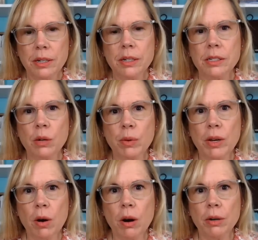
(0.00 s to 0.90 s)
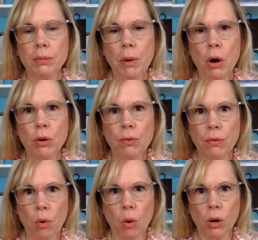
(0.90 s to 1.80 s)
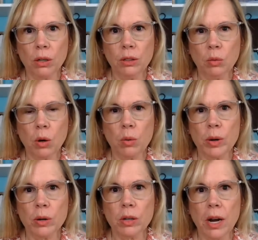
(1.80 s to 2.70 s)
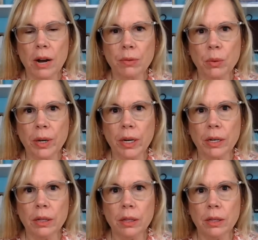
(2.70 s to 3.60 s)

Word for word: So we are in part four where we are covering